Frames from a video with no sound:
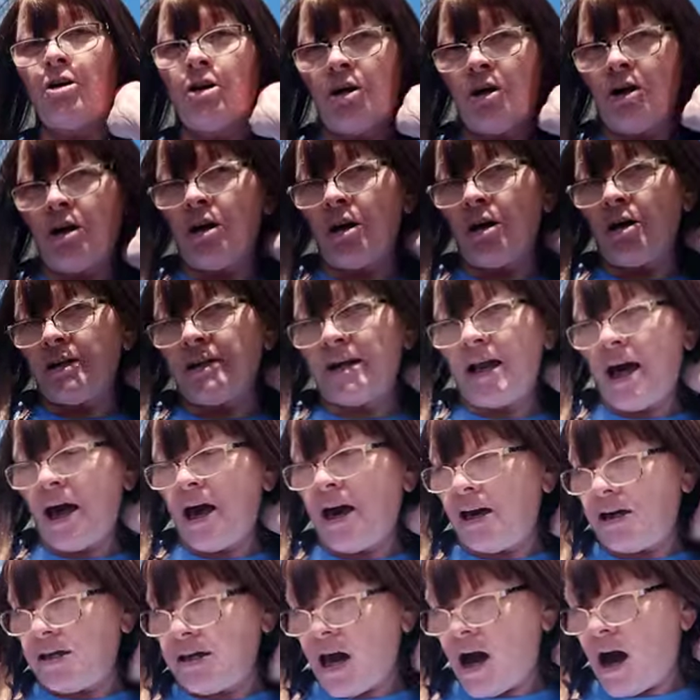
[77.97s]
Every
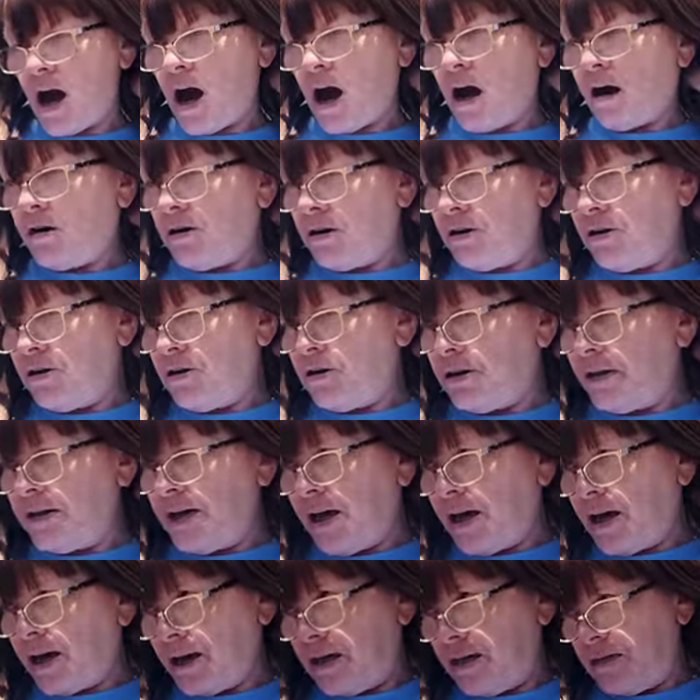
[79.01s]
day, y'all. Every
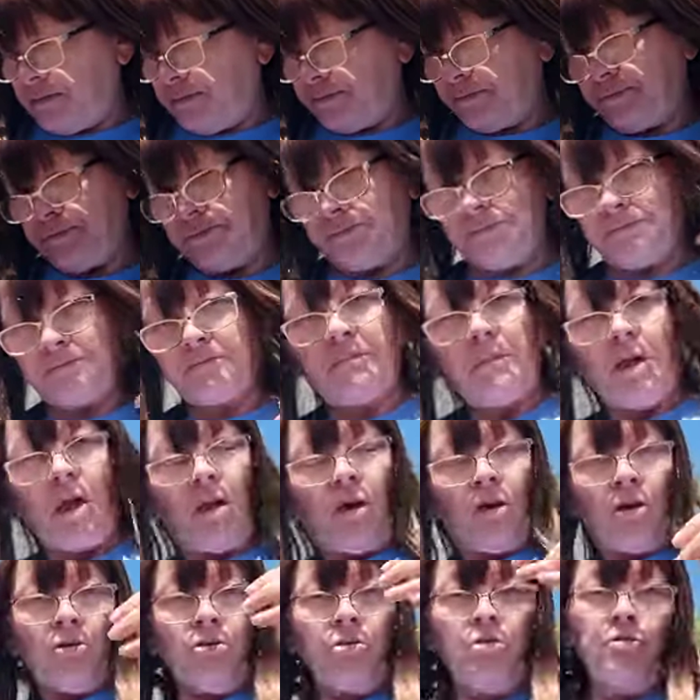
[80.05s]
day.
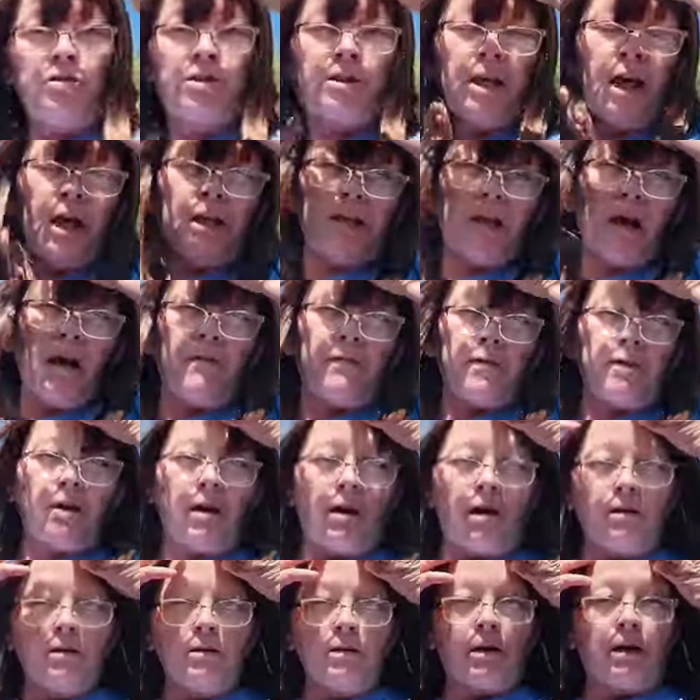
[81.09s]
You sitting over
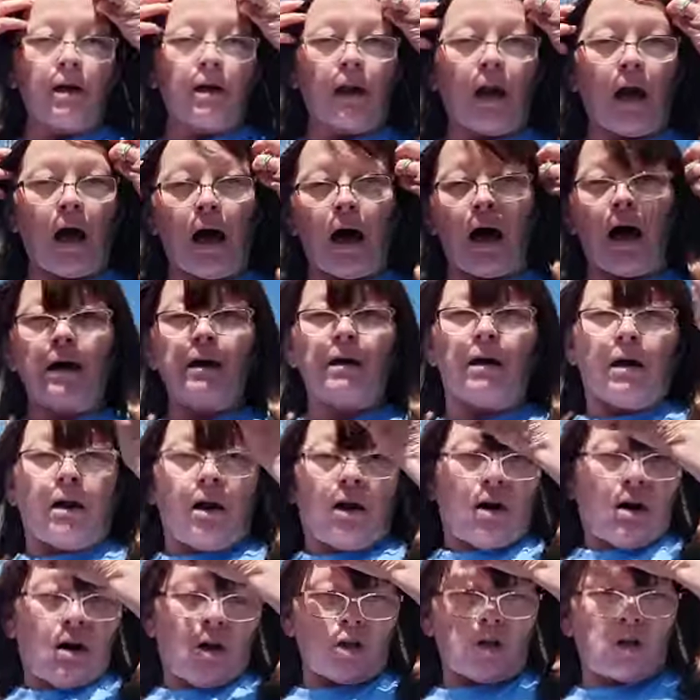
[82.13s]
there looking like
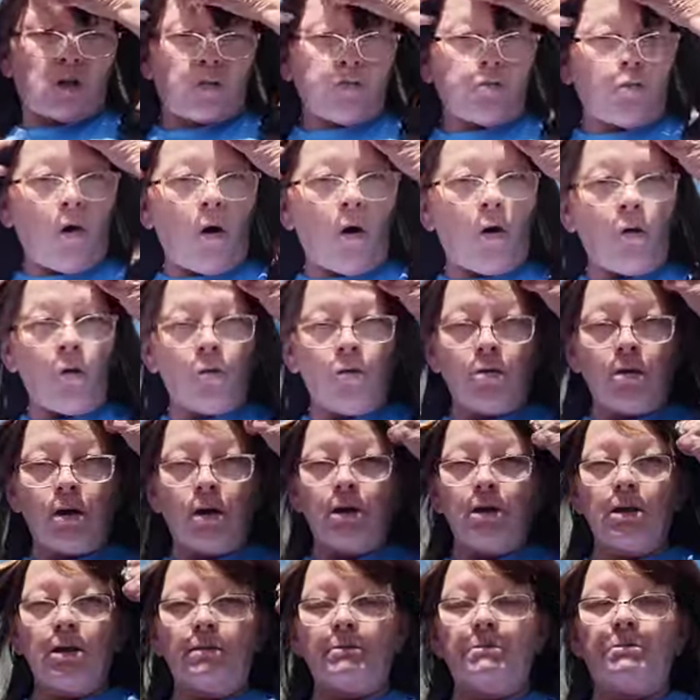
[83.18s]
a swolled
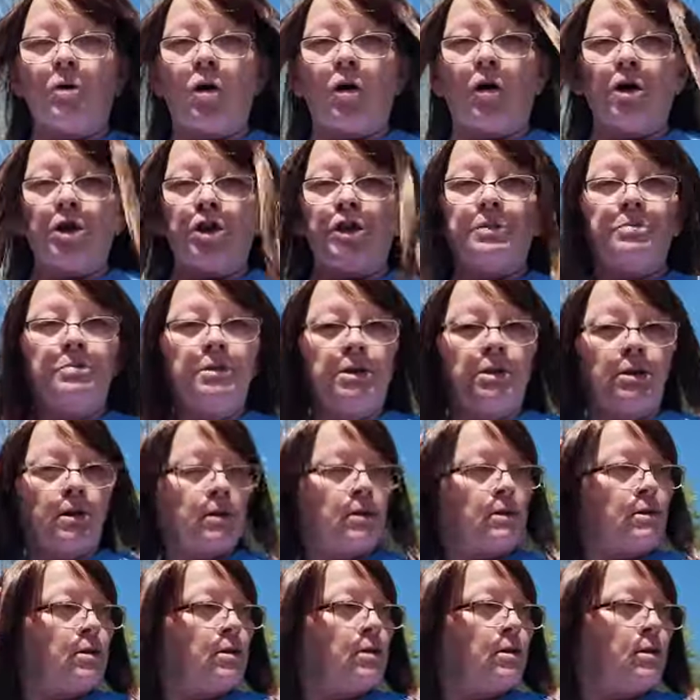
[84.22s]
up
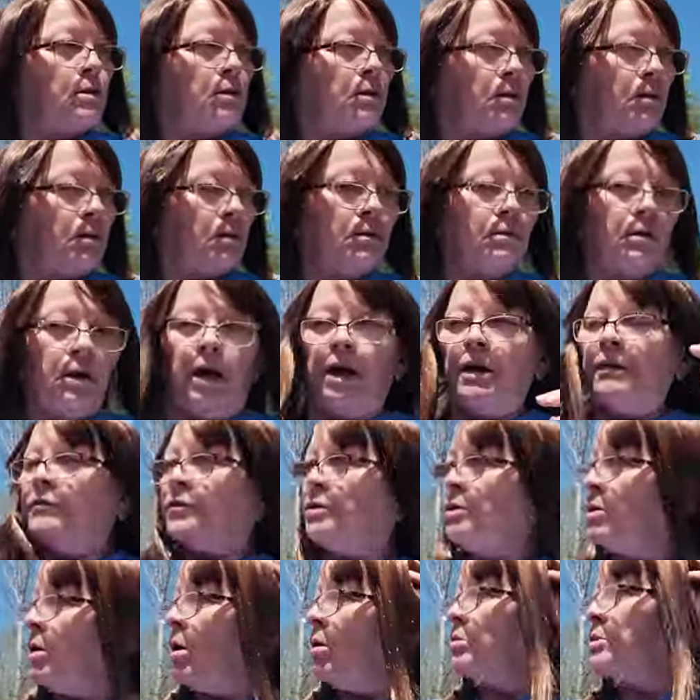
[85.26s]
marshmallow girl. If
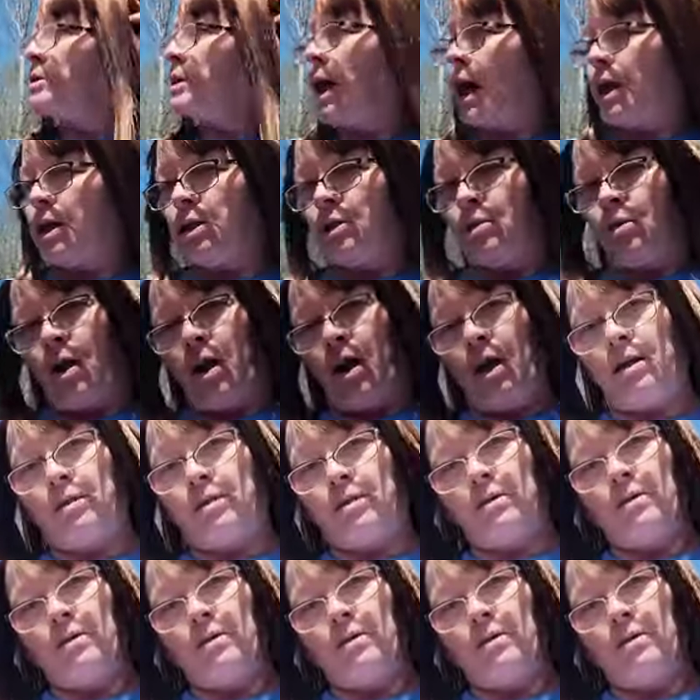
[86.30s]
you don't take your ass